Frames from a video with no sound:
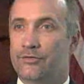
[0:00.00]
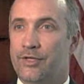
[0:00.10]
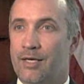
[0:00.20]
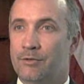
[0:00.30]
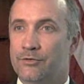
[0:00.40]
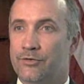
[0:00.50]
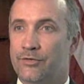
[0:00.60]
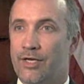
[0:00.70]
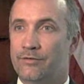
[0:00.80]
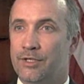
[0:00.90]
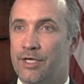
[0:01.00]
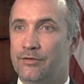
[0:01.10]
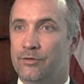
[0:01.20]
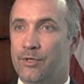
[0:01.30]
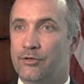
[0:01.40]
established a safety
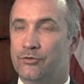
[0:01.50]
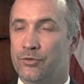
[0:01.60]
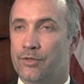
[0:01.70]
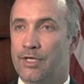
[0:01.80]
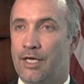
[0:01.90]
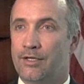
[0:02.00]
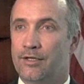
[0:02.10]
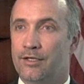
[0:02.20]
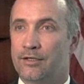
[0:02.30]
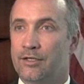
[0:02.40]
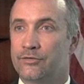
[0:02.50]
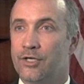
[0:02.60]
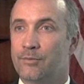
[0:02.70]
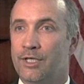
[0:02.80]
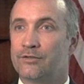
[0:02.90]
net to make sure that anything that is
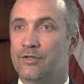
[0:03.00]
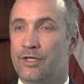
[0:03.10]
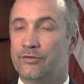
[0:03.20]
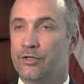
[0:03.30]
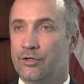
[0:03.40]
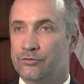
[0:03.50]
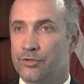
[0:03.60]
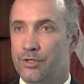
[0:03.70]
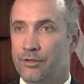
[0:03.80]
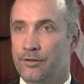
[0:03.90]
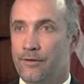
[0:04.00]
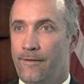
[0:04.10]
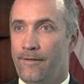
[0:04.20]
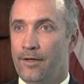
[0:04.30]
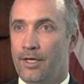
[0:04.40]
coming into this country
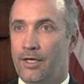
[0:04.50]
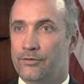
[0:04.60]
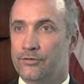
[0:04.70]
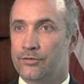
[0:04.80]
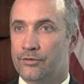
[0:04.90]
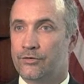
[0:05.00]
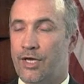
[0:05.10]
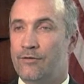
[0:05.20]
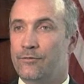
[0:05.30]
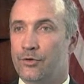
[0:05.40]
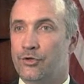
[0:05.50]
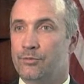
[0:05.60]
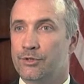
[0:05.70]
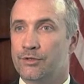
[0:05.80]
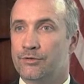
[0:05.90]
is safe for human